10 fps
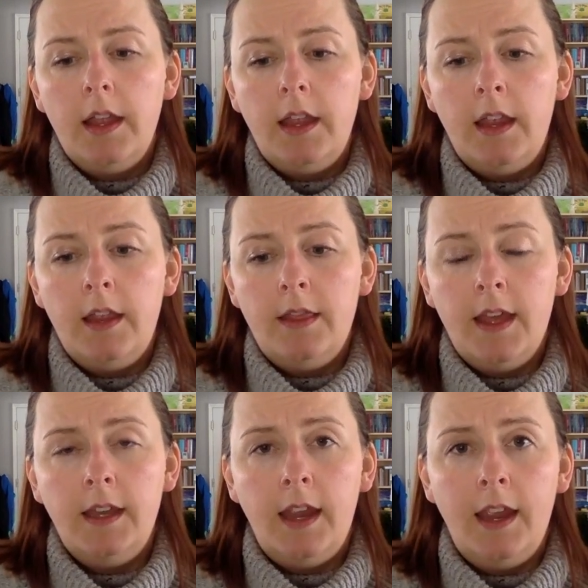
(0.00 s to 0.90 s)

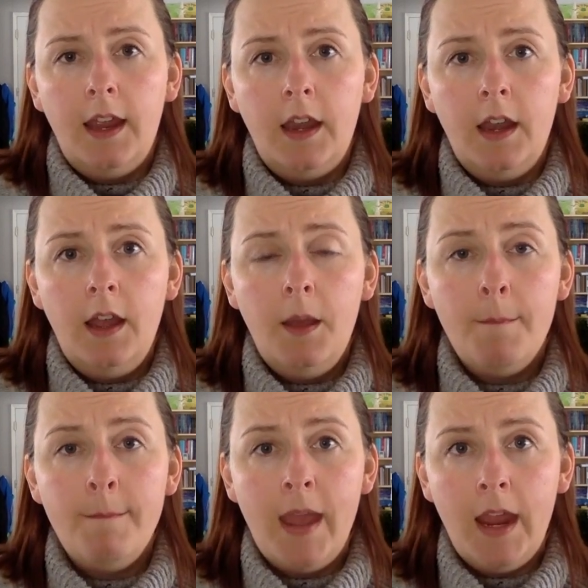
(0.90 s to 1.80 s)
Then in
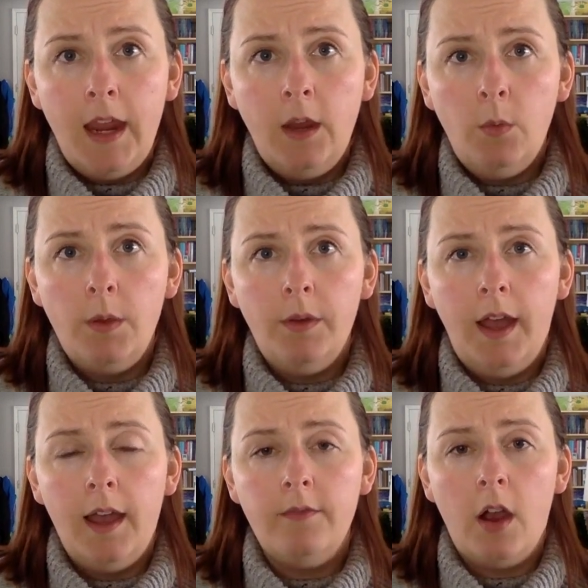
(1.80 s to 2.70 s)
May, we will
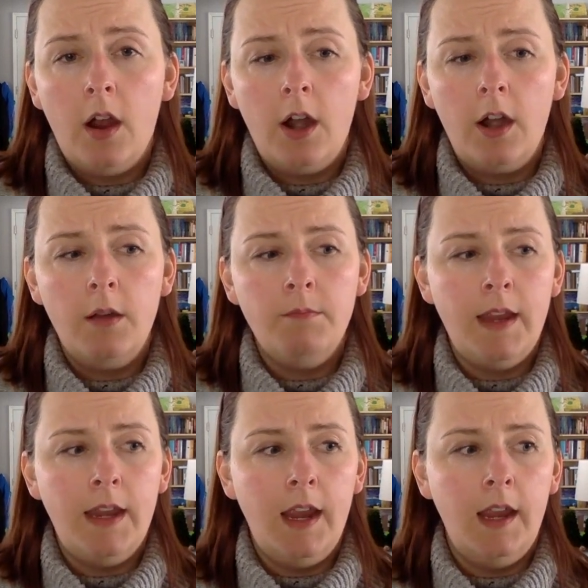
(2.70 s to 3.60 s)
have our
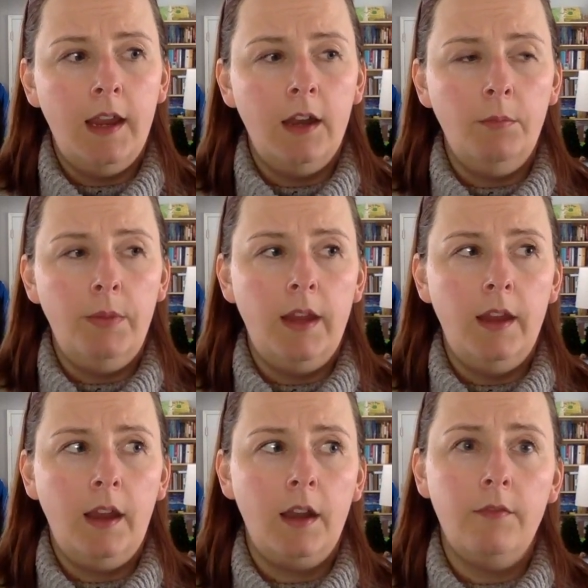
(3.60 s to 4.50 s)
meeting. It'll be
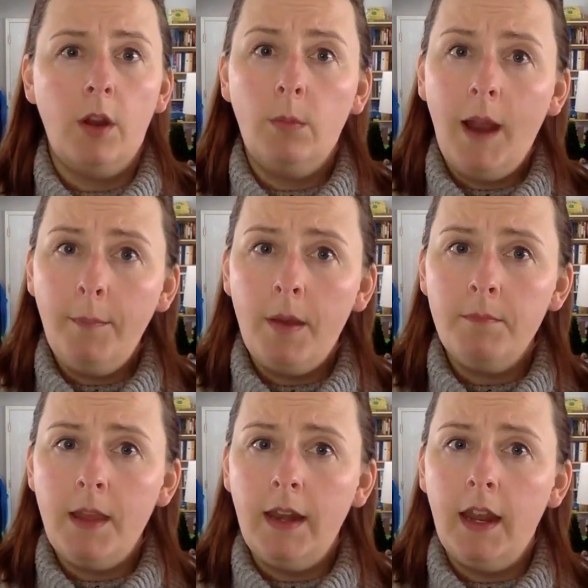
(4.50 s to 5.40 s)
kind of a wrap-up
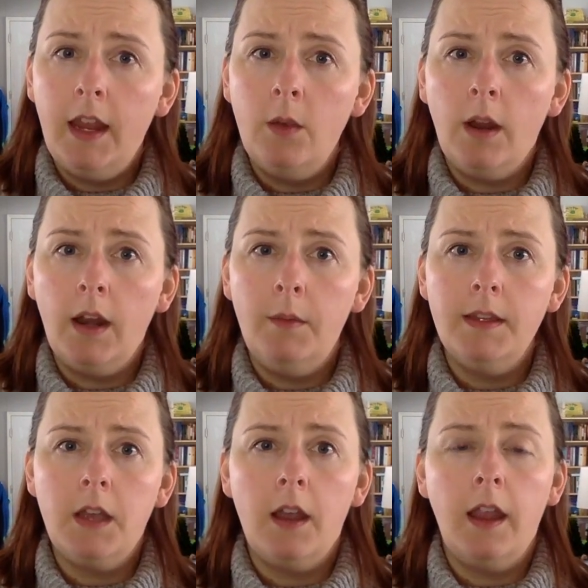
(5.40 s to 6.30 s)
meeting. We're going to be
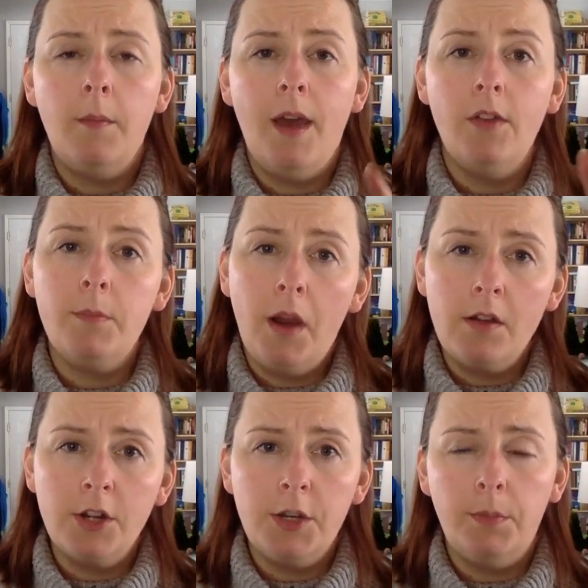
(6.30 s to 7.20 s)
talking about the
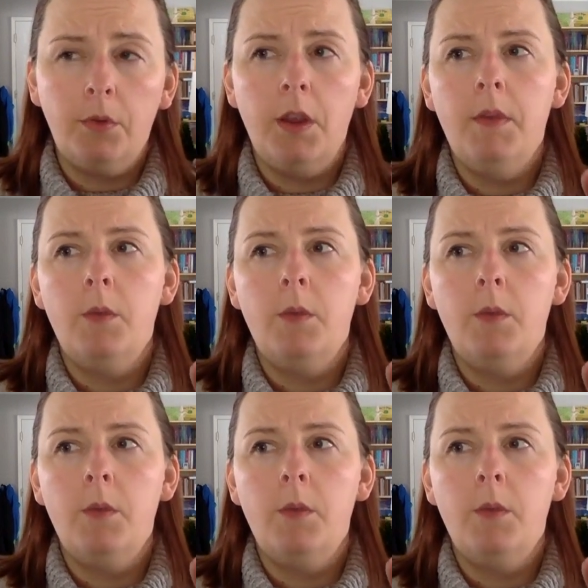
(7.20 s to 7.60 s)
partnership agreement.